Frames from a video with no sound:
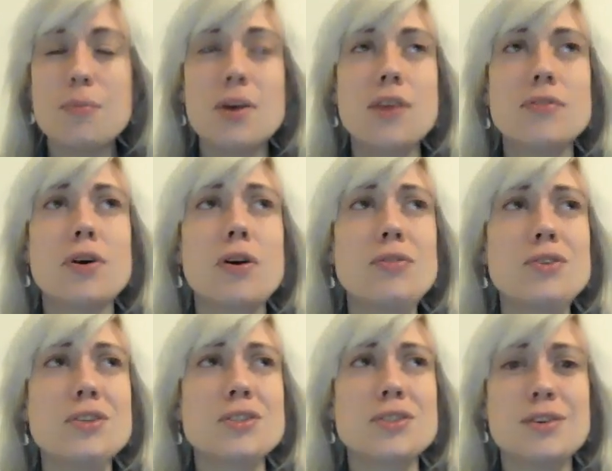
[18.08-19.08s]
Even though I've
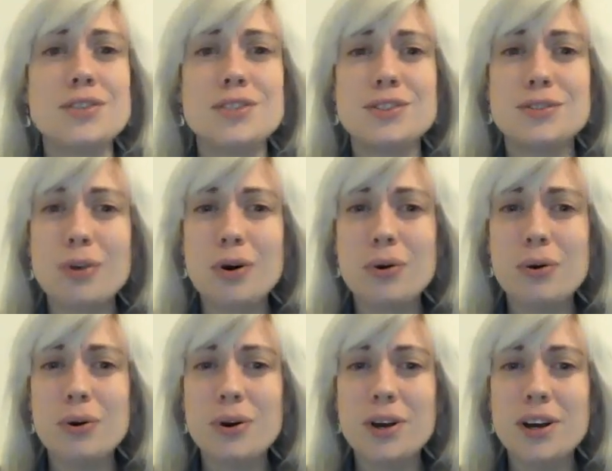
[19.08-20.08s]
just started a
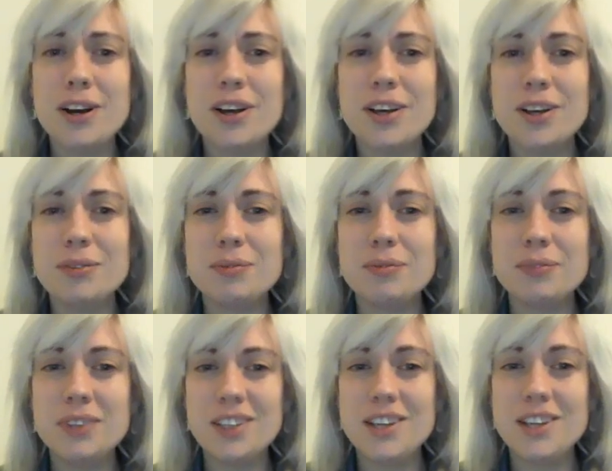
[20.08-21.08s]
role as
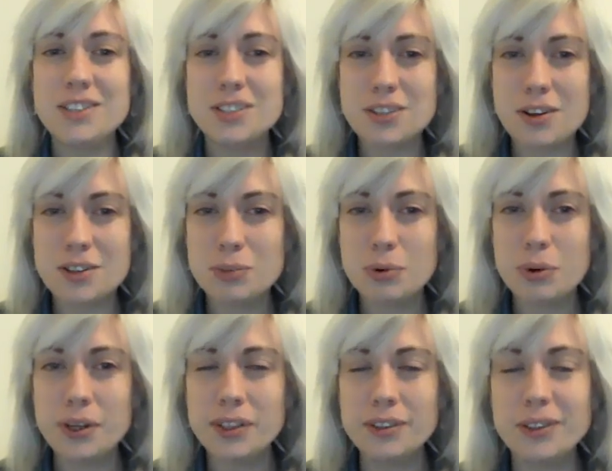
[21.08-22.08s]
a starting
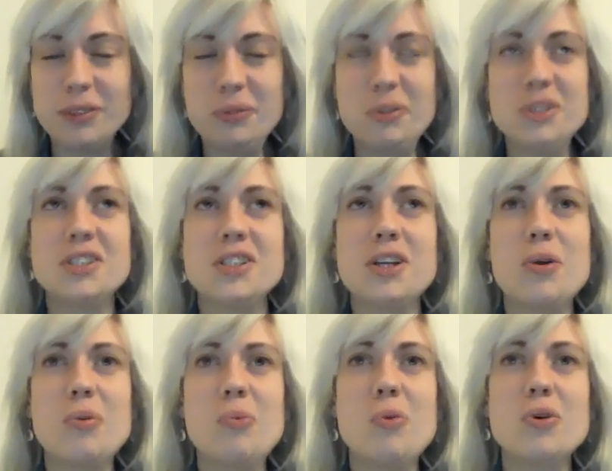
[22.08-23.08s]
point, I wanted to
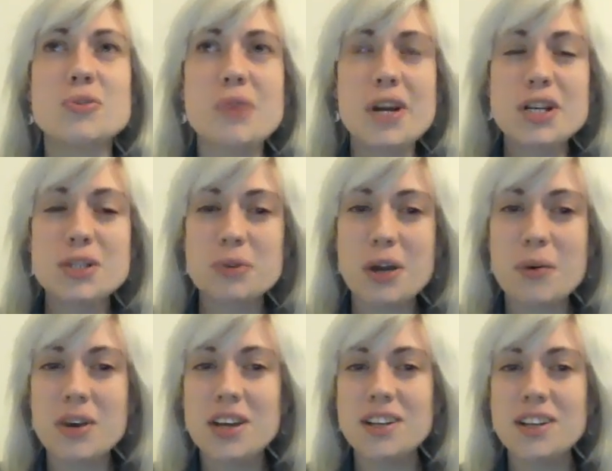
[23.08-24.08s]
know what direction I want to
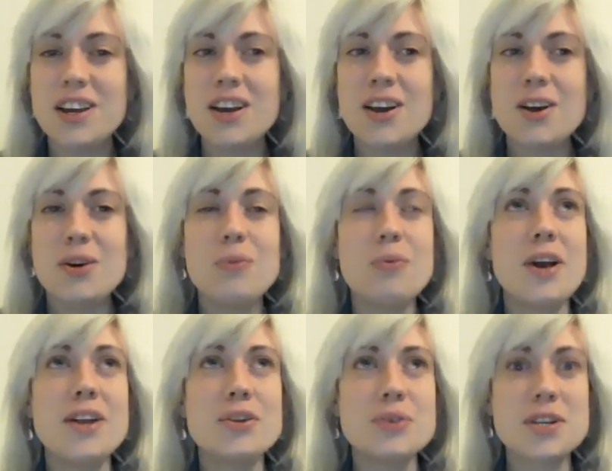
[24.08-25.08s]
go in,
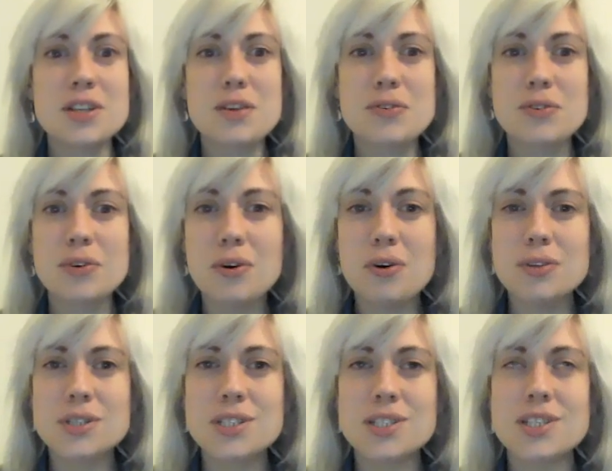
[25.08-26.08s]
what interests I've
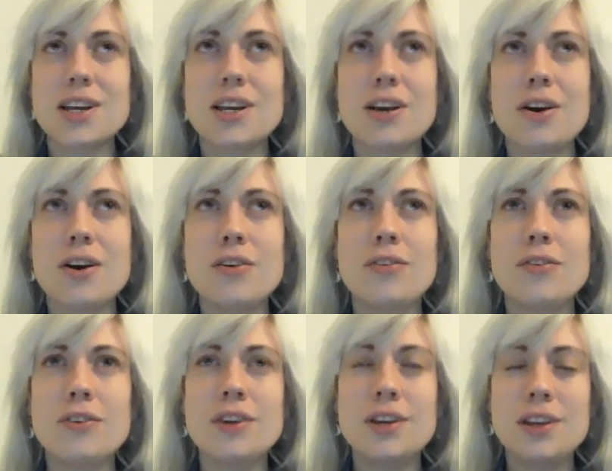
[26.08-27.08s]
got, and kind of